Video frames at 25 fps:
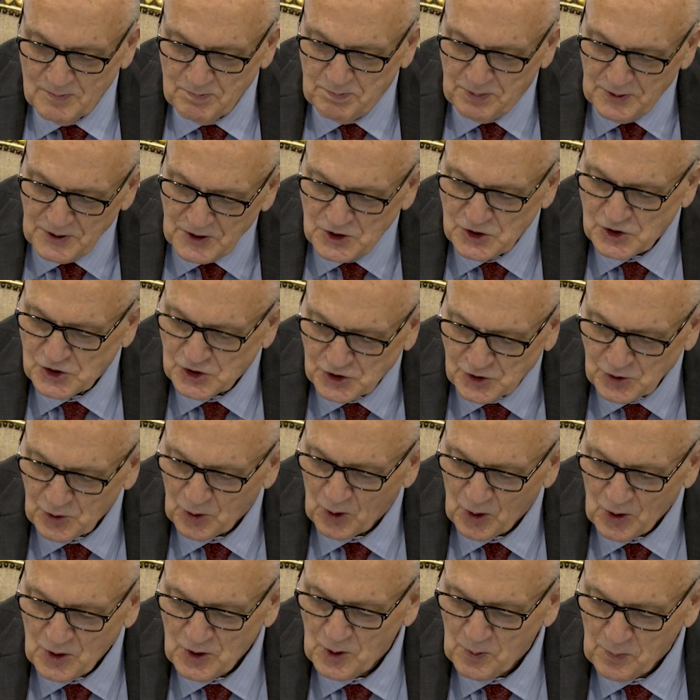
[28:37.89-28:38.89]
Be
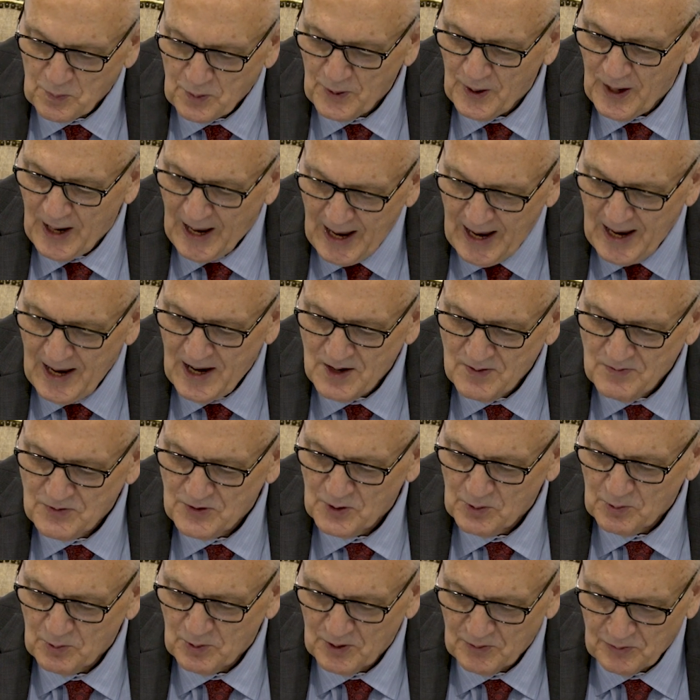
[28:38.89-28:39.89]
sure your
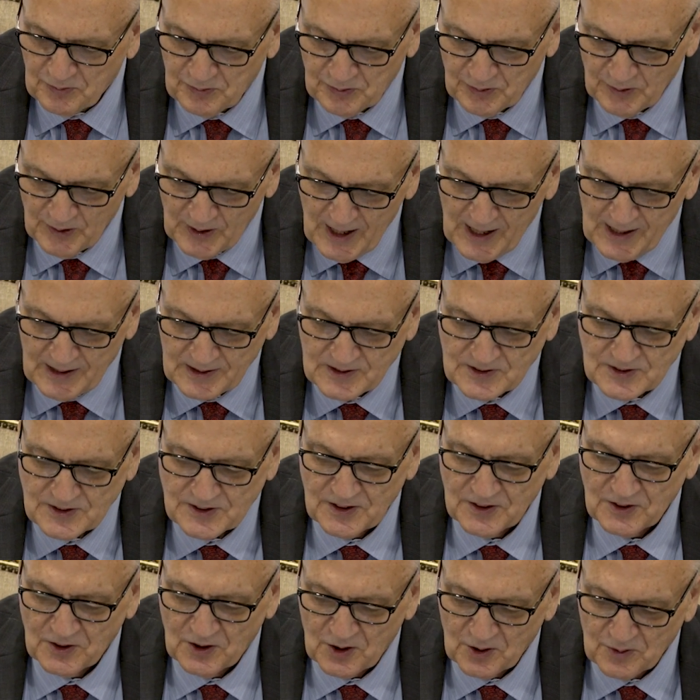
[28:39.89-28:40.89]
behavior reflects
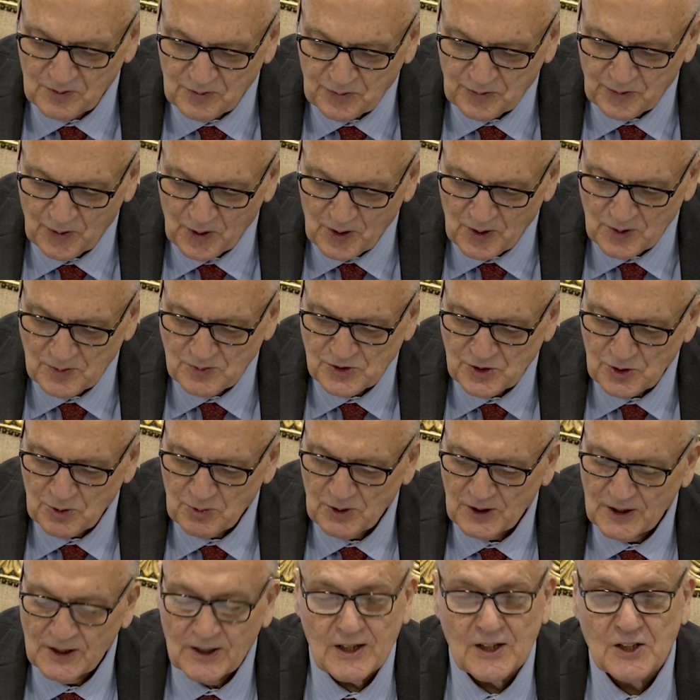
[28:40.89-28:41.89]
and confirms your
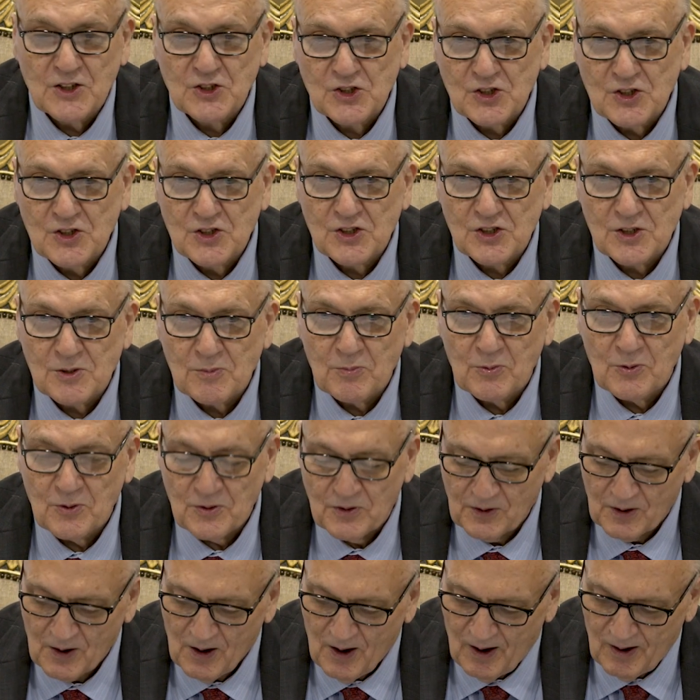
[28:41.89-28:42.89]
relationship
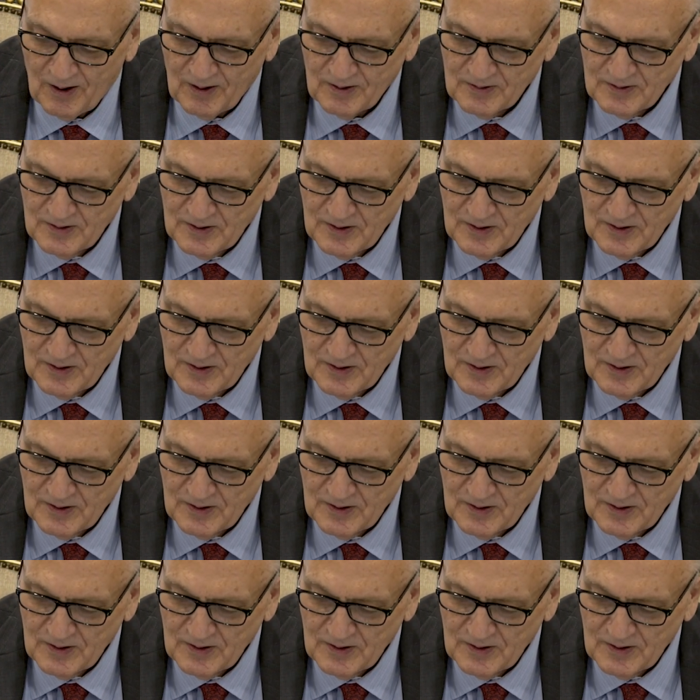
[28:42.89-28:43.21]
with God.